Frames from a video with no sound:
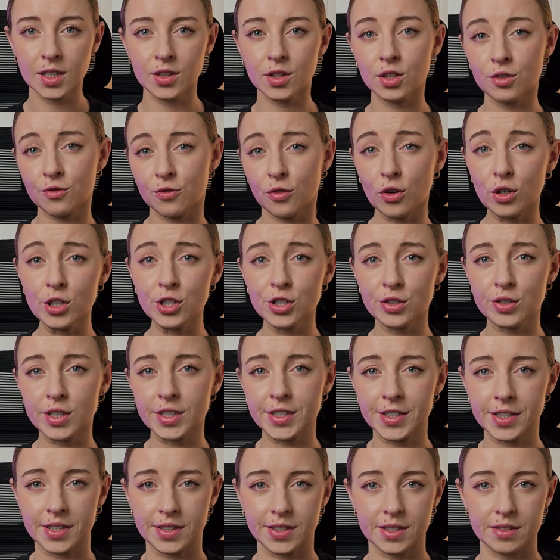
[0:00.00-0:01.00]
The
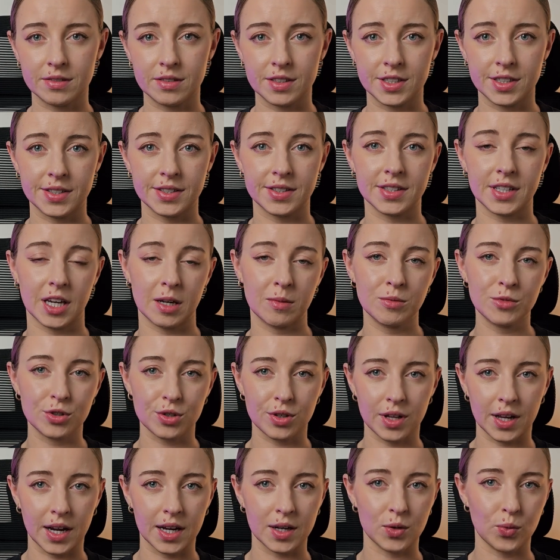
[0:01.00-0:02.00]
fraudulent activities came
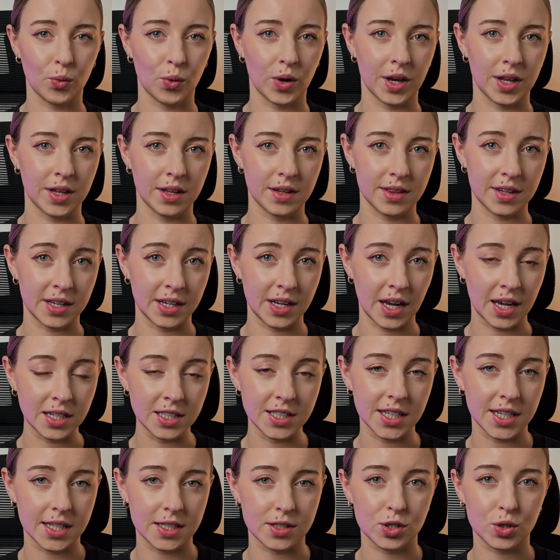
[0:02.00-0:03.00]
to light when the
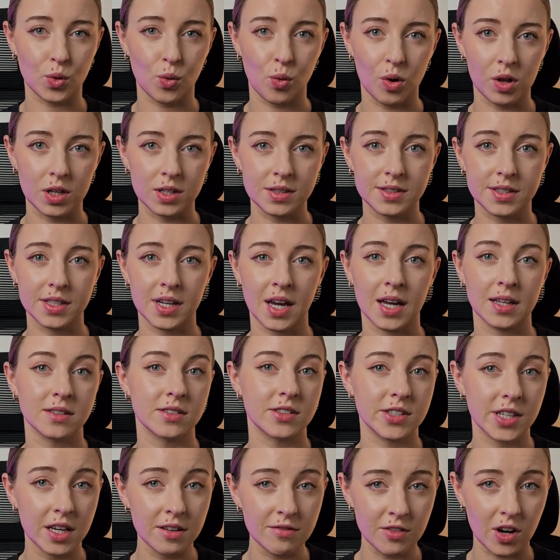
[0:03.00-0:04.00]
NDIS Quality and
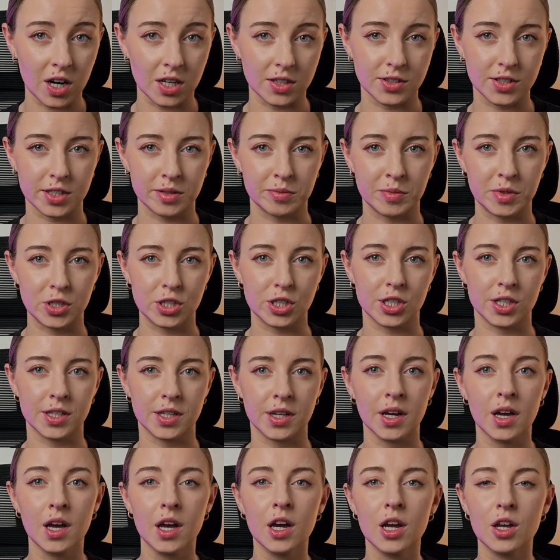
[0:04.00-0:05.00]
Safeguards Commission
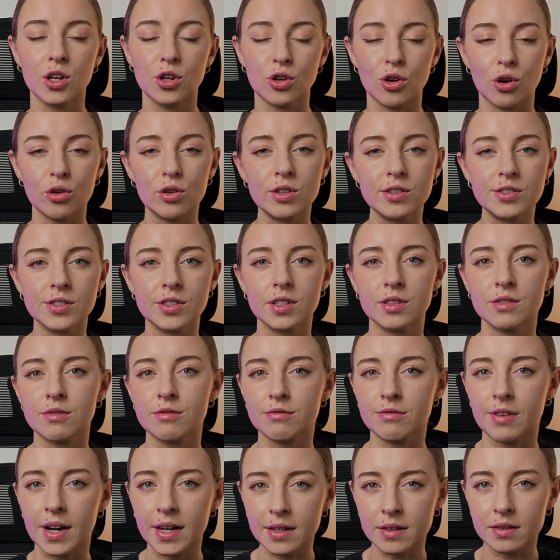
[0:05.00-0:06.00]
noticed
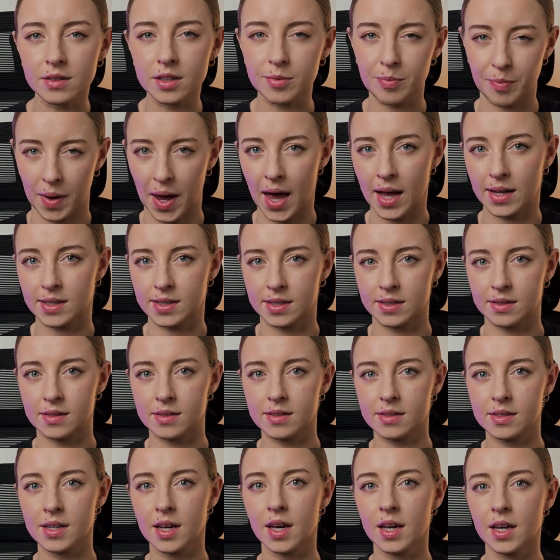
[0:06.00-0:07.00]
irregular
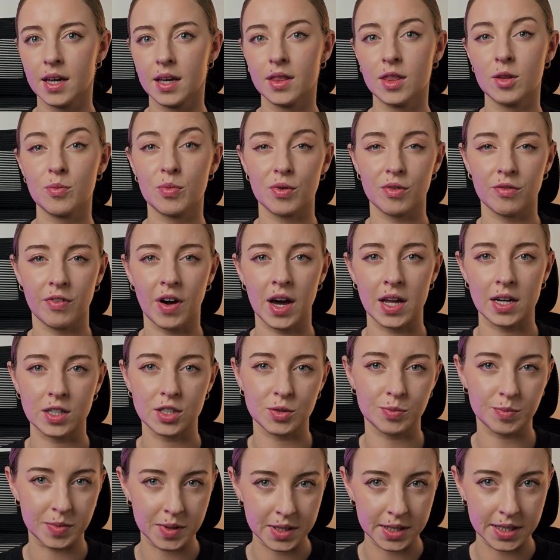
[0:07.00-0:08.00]
patterns in the
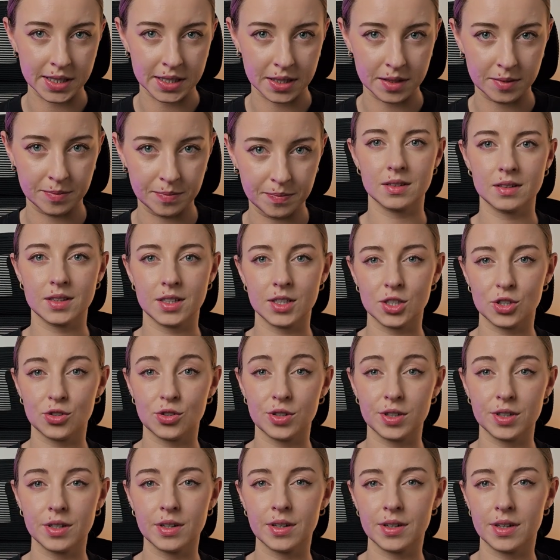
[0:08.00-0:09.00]
provider's billing. This
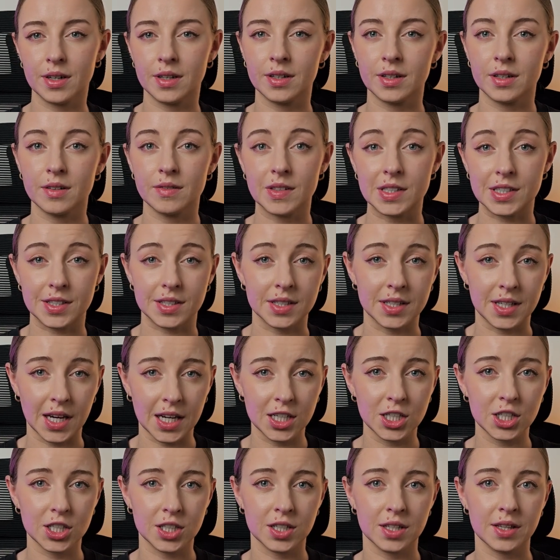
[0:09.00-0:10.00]
triggered an
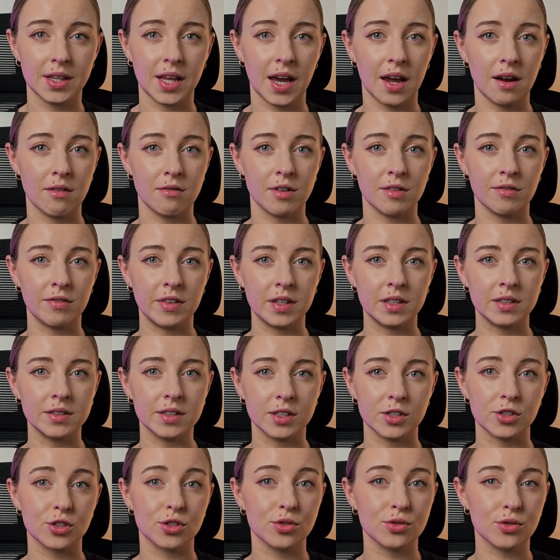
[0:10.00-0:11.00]
investigation that revealed
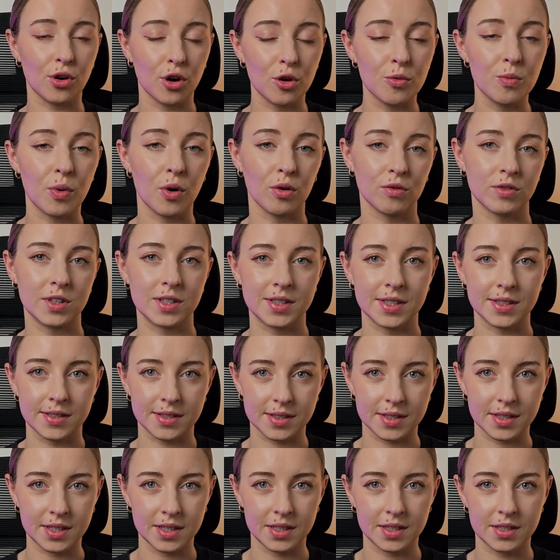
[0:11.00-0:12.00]
the scope of the
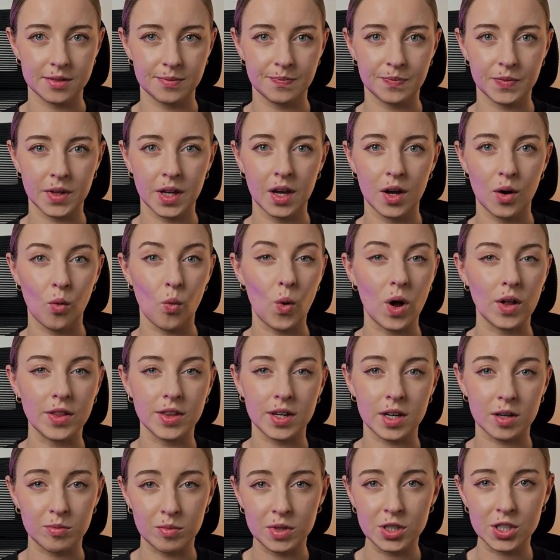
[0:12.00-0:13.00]
deceit. While the
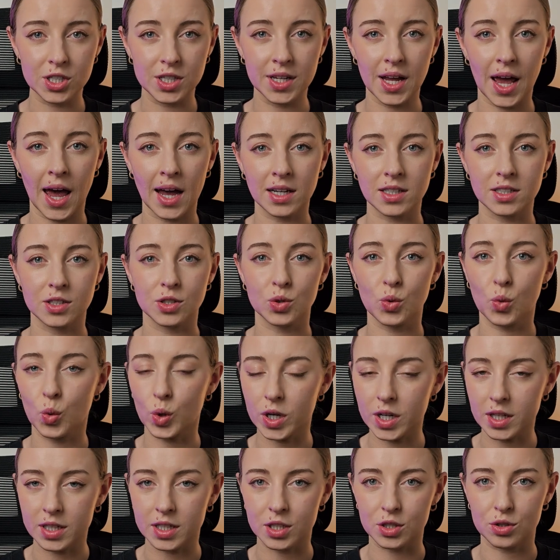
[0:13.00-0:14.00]
Commission acted
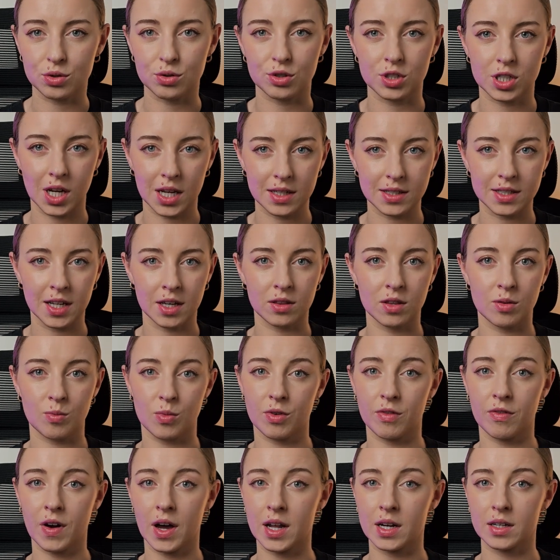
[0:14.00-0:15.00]
quickly to shut down the
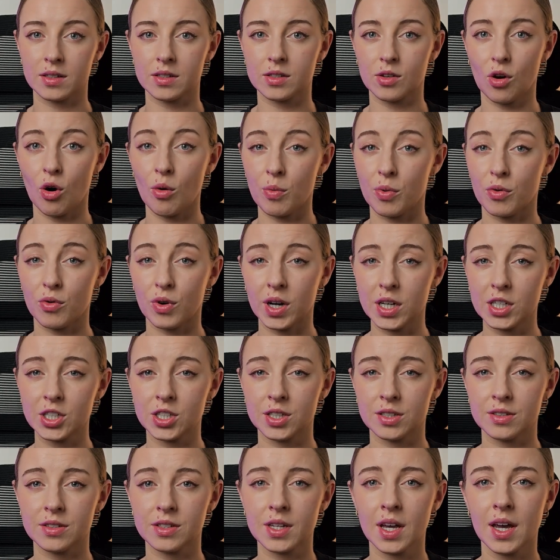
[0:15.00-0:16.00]
provider's
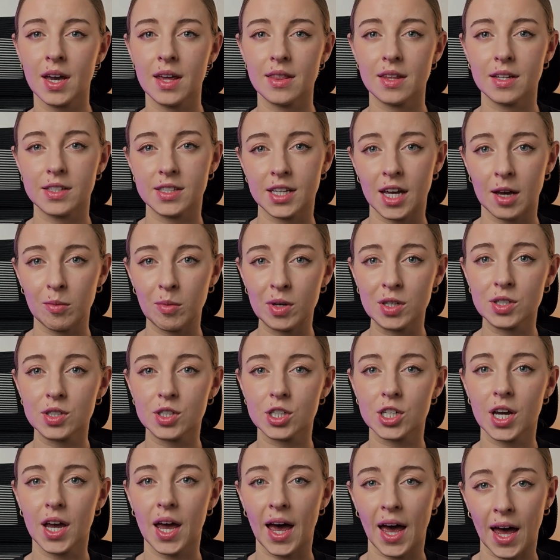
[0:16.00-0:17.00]
operations, the
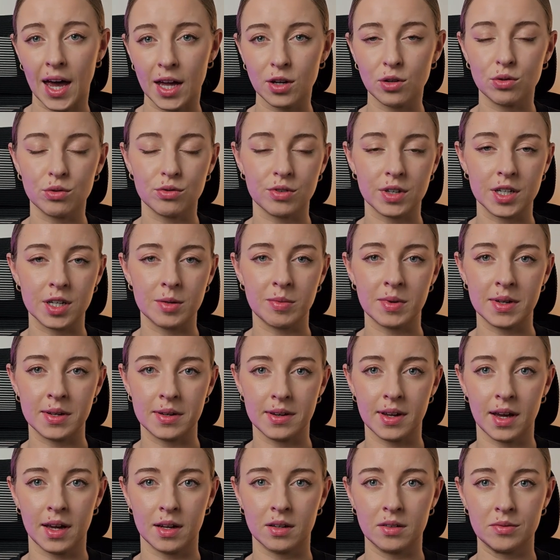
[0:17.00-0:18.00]
damage had already been
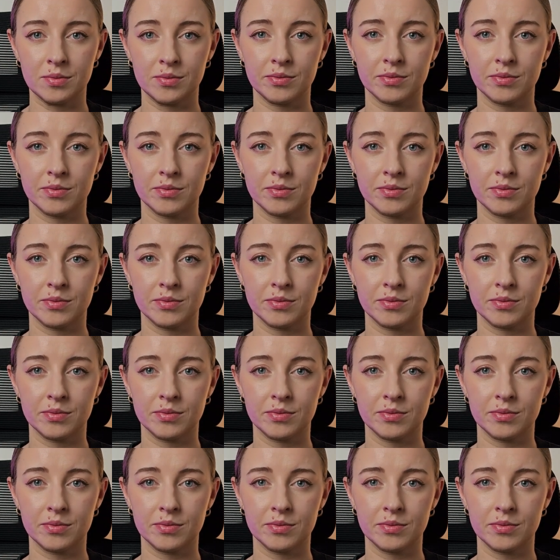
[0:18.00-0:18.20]
done.